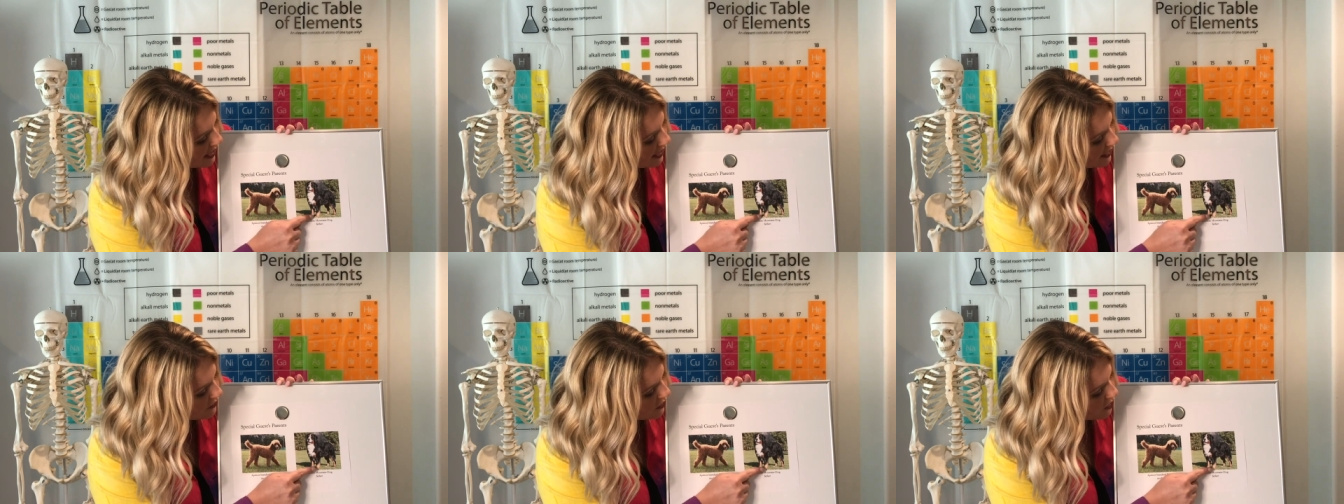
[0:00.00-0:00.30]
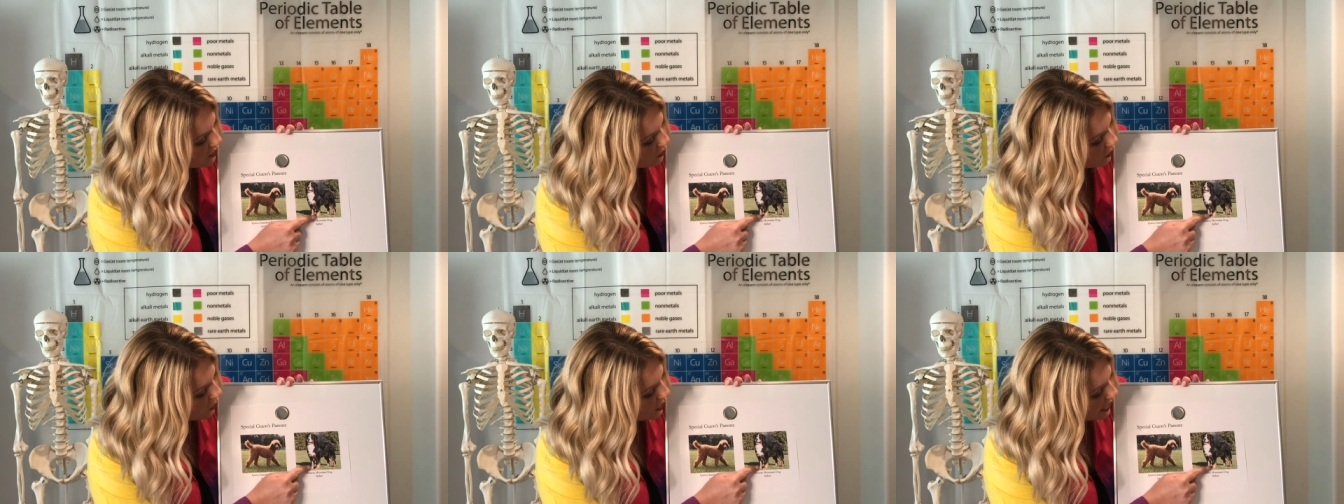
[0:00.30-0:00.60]
and
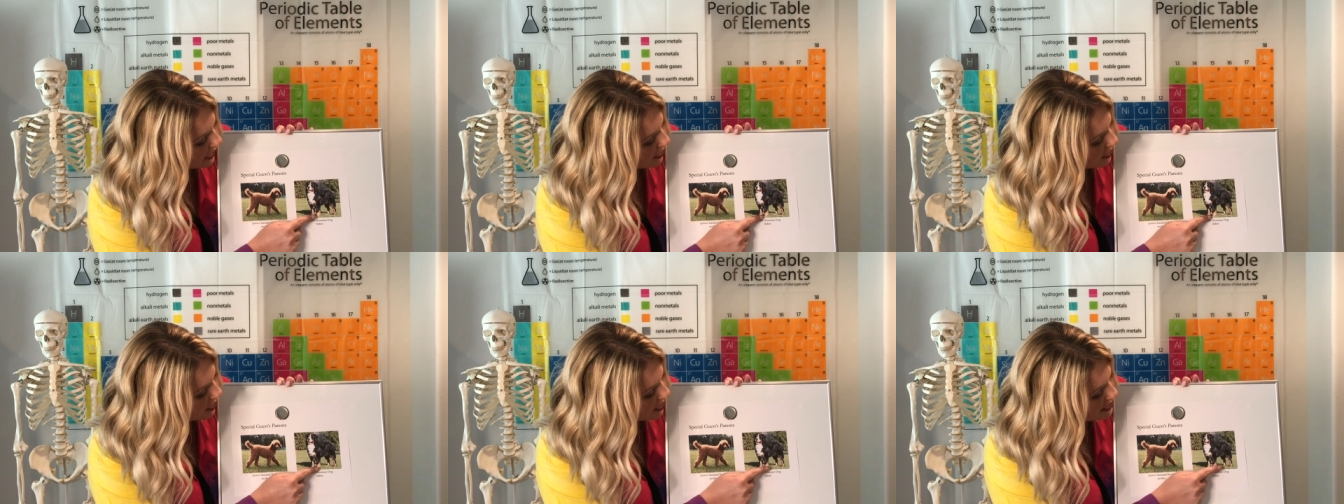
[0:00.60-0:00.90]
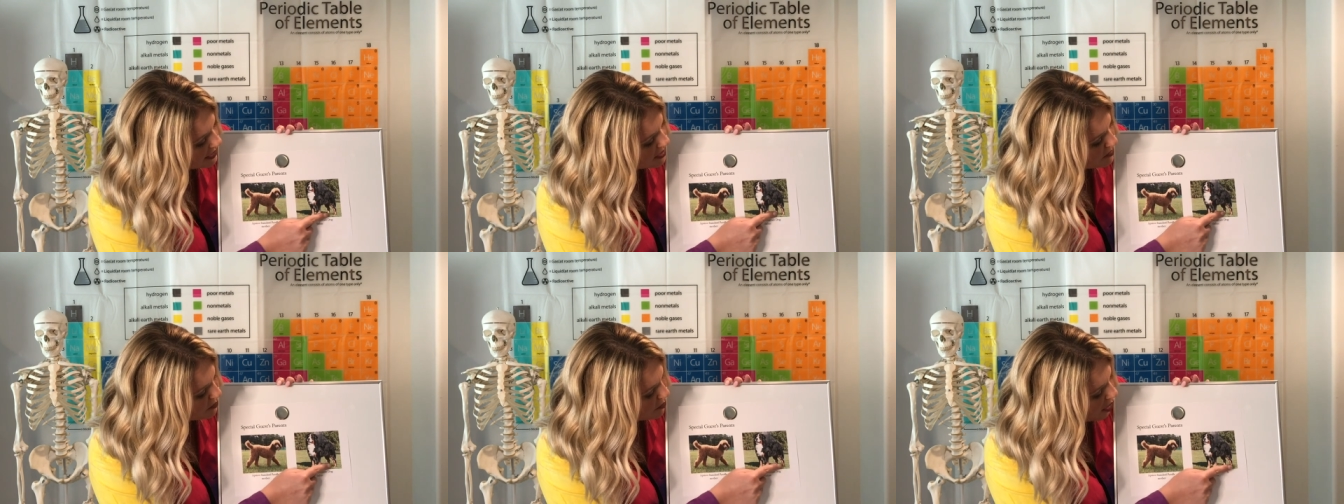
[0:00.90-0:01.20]
then white on
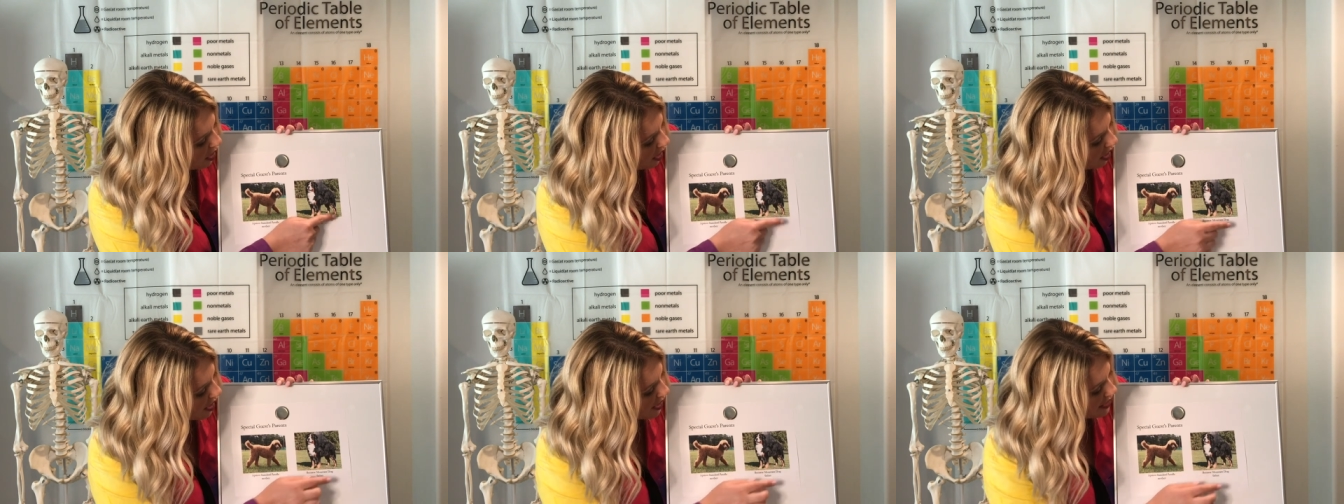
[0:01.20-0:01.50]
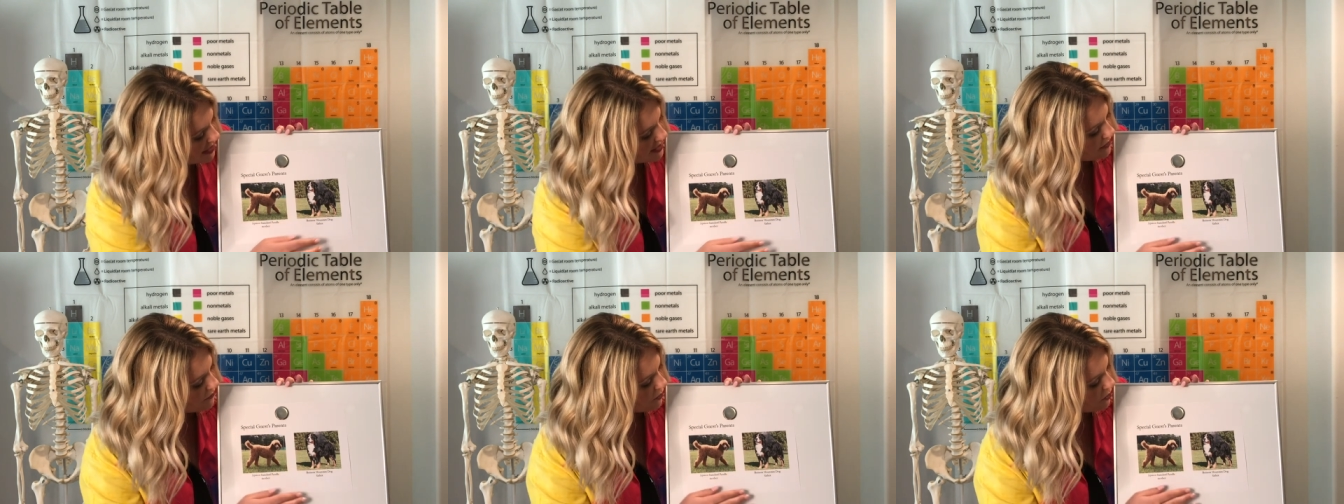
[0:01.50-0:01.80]
his
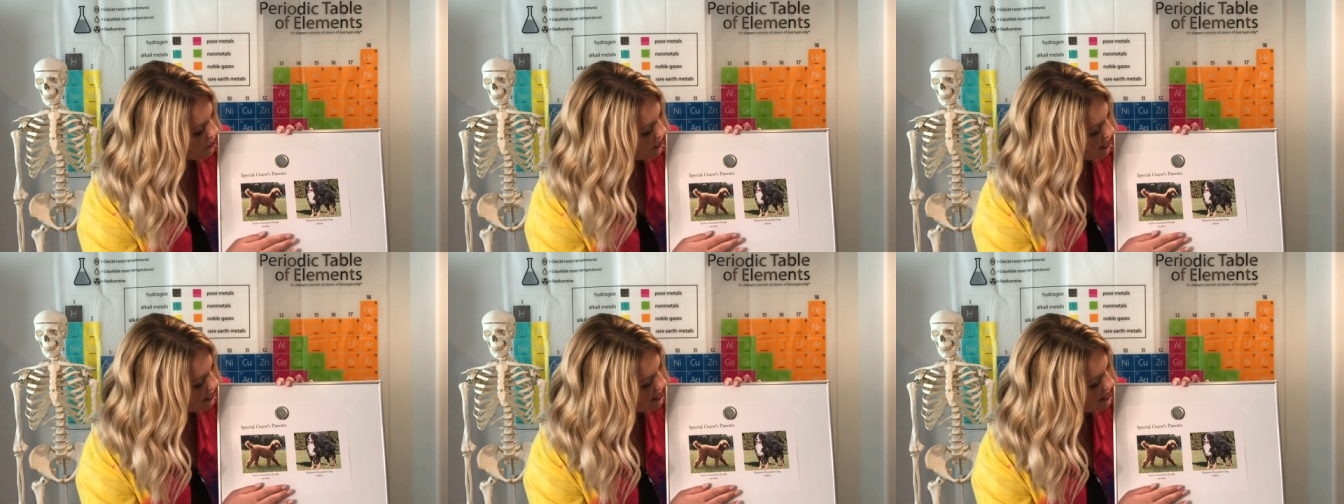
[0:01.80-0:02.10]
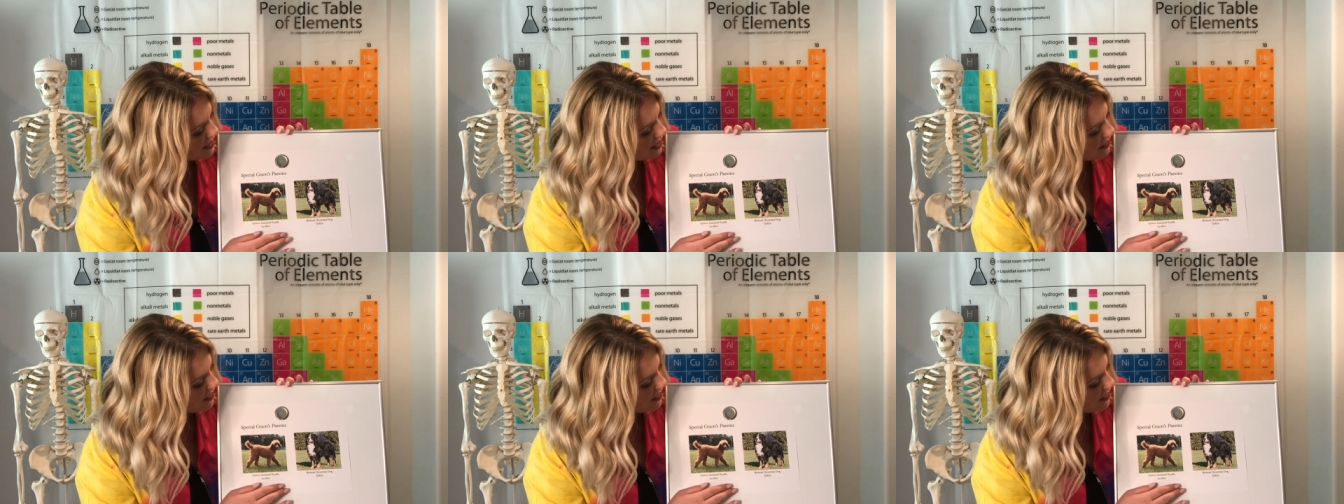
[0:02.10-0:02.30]
paws, if you can see